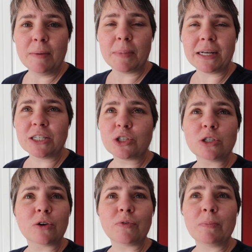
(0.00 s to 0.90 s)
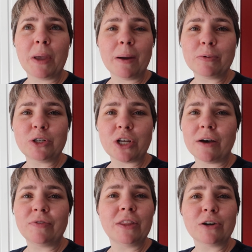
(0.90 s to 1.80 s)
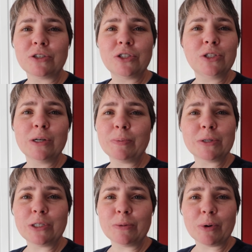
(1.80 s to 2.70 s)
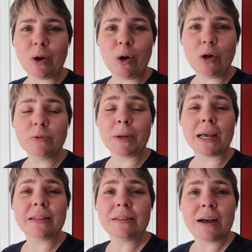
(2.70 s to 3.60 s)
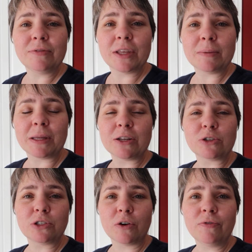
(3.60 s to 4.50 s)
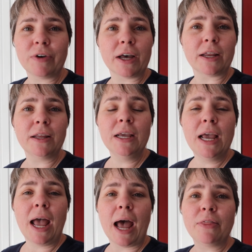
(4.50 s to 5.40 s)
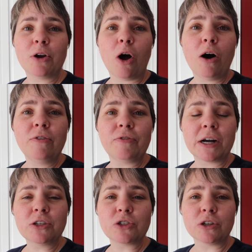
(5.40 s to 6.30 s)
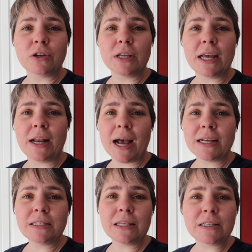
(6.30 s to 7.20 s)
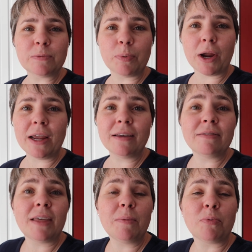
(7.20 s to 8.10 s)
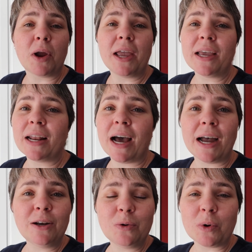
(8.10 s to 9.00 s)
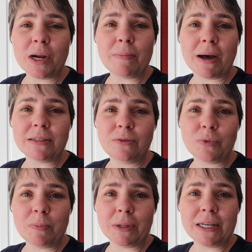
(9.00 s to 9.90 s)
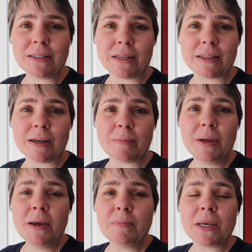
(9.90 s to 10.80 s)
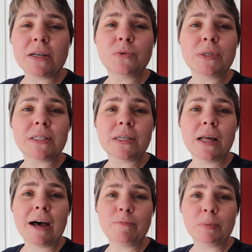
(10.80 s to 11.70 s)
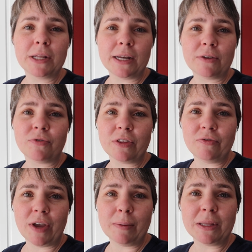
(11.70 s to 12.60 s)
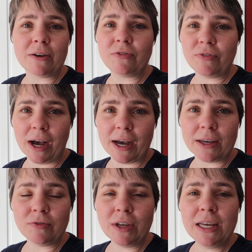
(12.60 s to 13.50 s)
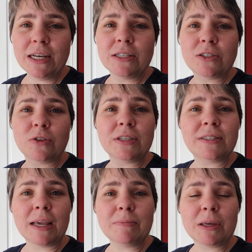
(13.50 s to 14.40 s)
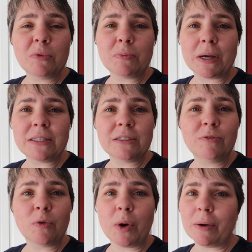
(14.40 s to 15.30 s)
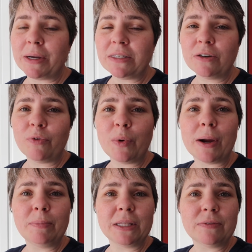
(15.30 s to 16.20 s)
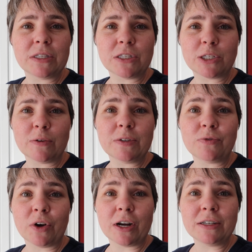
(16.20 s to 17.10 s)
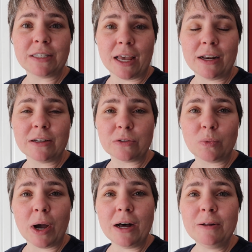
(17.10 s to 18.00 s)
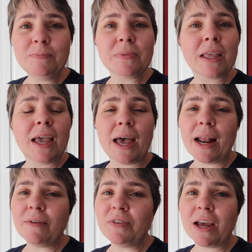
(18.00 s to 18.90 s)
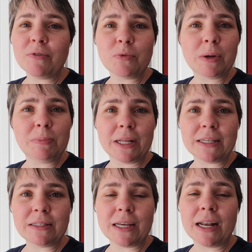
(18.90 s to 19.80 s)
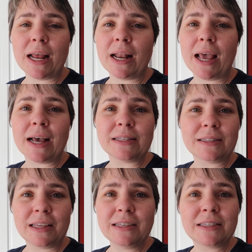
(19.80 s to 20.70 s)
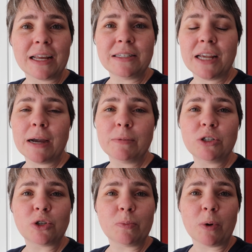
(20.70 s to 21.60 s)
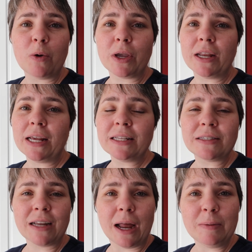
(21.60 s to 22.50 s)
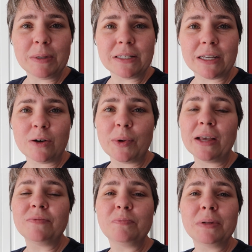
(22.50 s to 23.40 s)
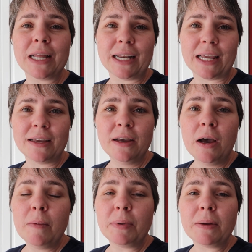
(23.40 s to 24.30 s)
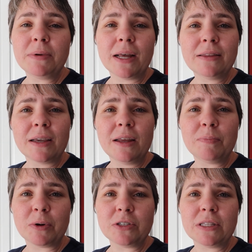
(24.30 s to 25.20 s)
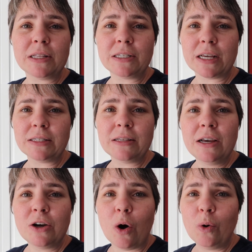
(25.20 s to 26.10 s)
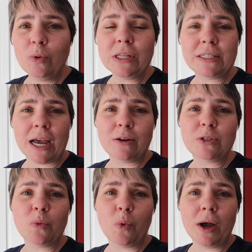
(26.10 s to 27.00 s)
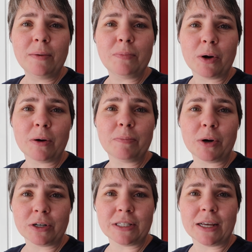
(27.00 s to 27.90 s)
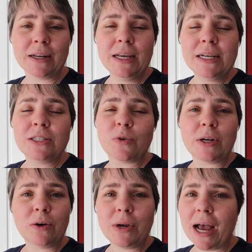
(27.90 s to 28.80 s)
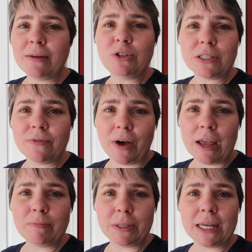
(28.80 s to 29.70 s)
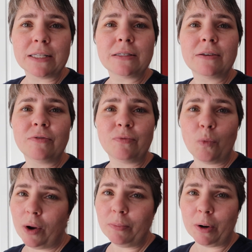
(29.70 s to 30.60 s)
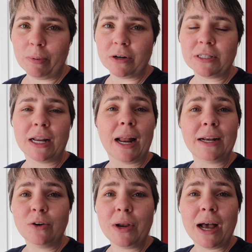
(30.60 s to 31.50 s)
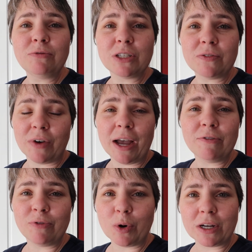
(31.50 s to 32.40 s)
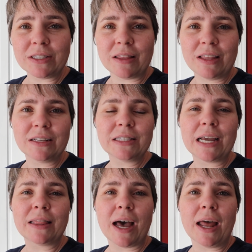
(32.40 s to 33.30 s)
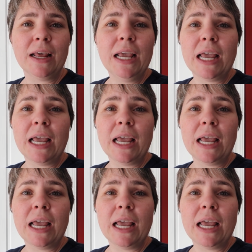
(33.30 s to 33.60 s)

My dishes are from Pampered Chef and they're super old, but I love them and they're so fun. And they're all functional. And as things break, they break, and I don't worry about replacing them because we still have plenty for the family of 5. So the same thing with my silverware. My silverware, I believe, is a service for 10 as well. And I've never replaced it, and as things get damaged or broken, it's not a big deal. We have plenty. But I'm not the kind of person that does only down to 1 per person. So I don't have just 5 plates, 1 per person, and I don't have just 5 forks and things like that.